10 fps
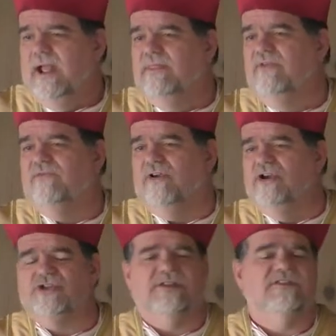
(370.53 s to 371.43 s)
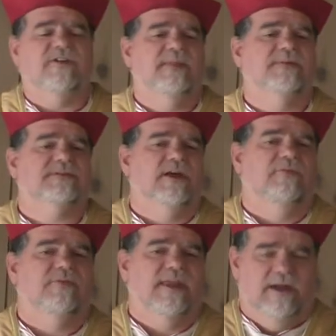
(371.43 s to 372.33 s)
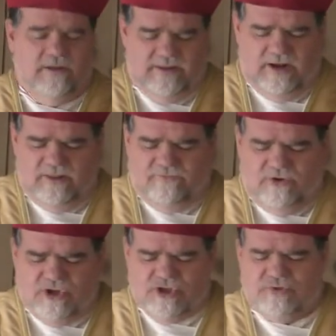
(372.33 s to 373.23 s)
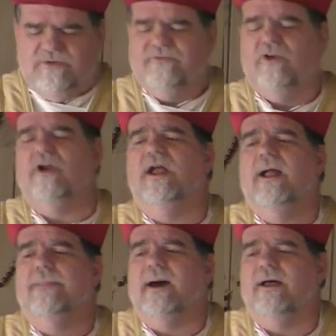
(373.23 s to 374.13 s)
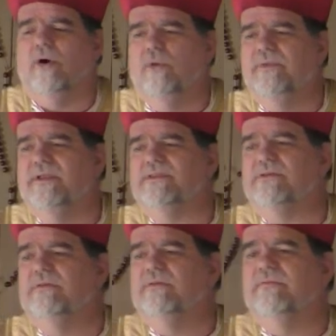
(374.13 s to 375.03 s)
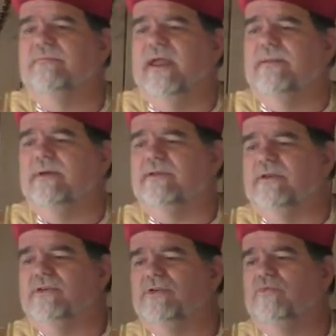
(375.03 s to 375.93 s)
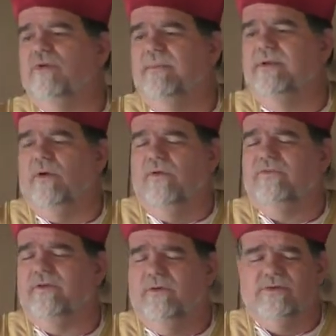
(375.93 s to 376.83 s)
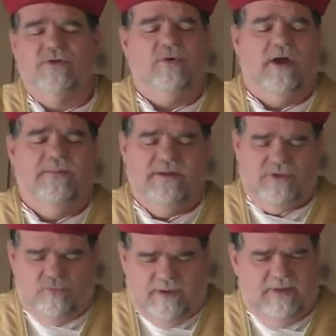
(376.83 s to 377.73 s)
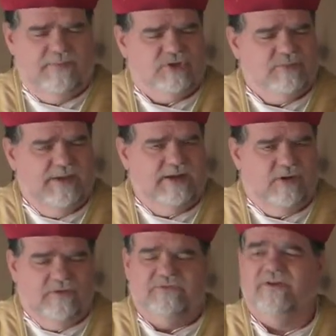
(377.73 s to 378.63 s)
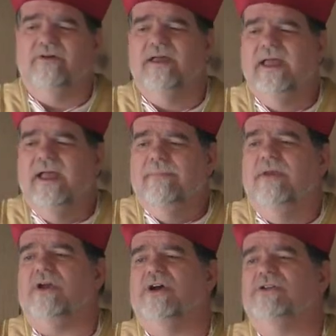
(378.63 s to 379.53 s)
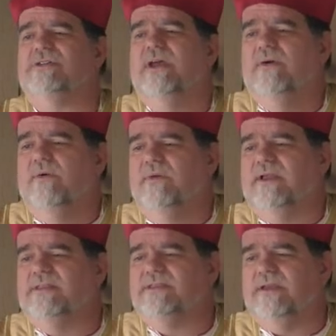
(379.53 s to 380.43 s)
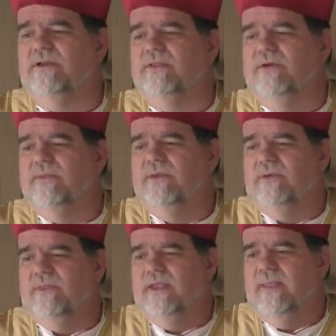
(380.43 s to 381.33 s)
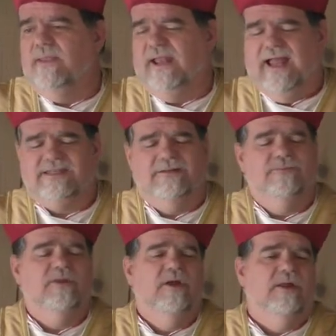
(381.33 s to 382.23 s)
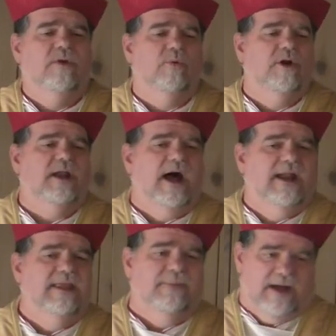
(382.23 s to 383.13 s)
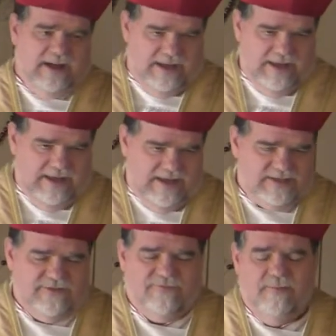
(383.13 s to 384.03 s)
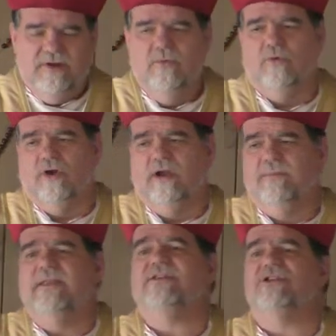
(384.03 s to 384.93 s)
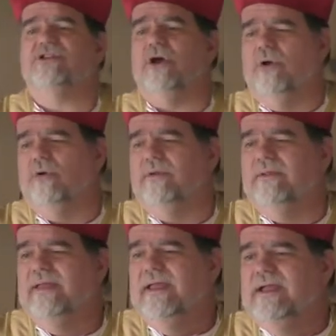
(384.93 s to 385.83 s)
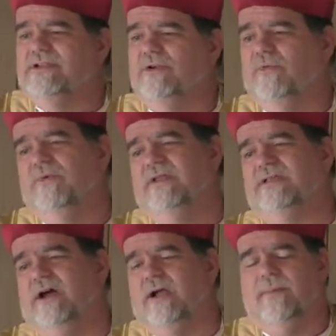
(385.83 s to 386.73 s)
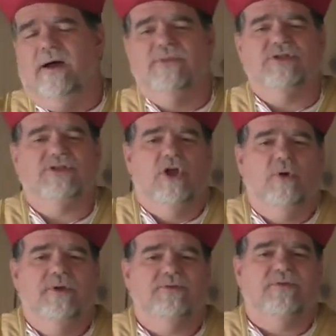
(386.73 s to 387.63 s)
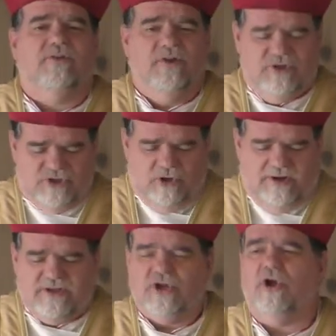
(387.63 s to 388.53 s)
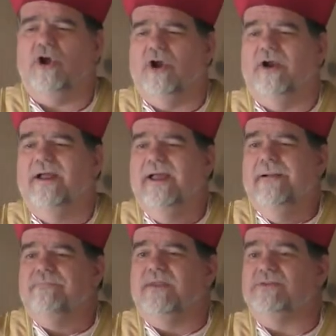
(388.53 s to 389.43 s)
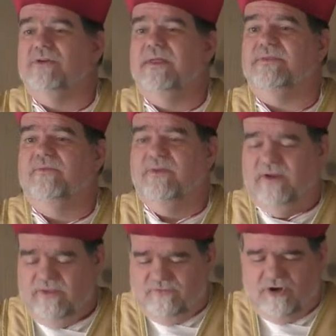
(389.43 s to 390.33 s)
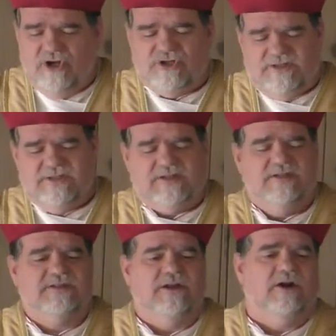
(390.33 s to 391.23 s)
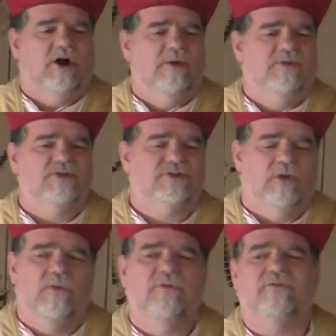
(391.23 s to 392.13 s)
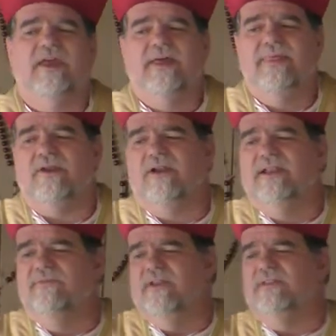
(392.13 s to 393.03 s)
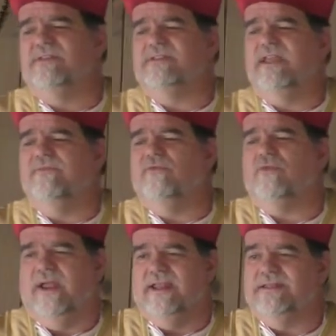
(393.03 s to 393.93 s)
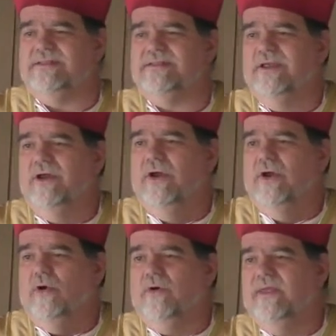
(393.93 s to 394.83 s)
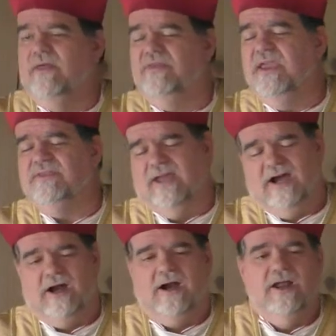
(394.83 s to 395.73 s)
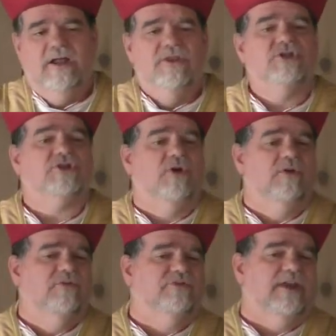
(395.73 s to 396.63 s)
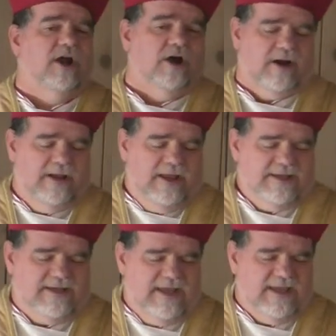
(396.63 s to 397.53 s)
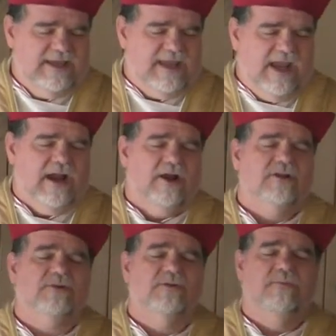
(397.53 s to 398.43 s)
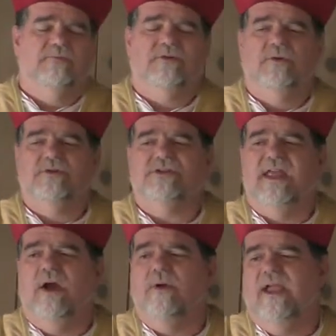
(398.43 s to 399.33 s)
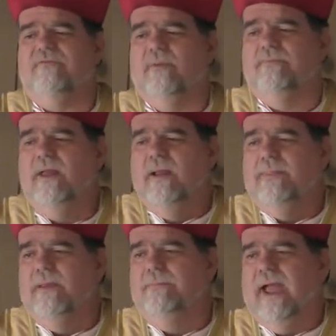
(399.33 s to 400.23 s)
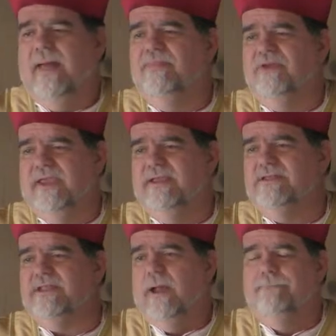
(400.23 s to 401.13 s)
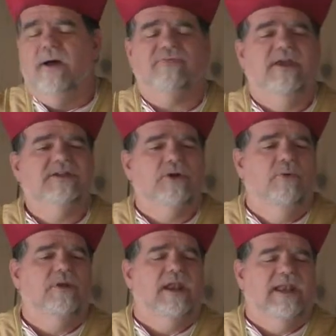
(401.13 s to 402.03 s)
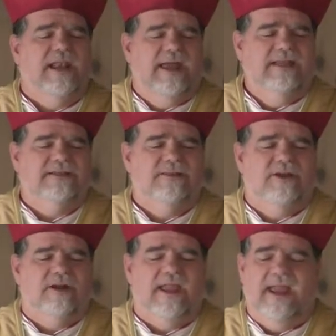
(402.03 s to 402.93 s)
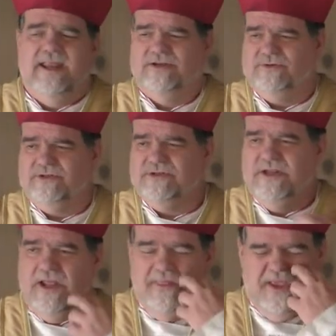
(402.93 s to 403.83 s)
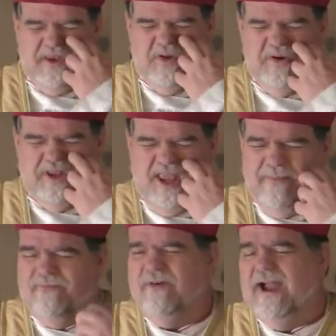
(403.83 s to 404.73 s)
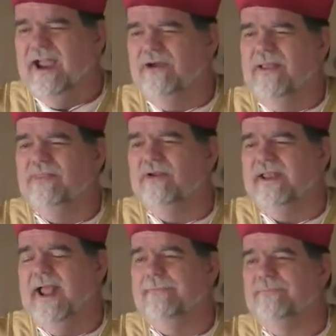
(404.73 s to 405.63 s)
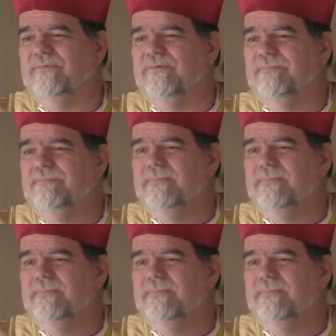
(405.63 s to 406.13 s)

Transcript: And the virgins find themselves in hell. And here the virgins refer not only to men, but to women also. To men also. Because when we consider in Latin, the word anima is a feminine word. It means soul. So when we talk about the soul, we refer to the soul as her. And so that the virgins are the souls that are living in the state of grace. Or they think they are. The souls that are taking care to stay away from the bad things, but they don't light their candles. They don't keep fire in their lamps.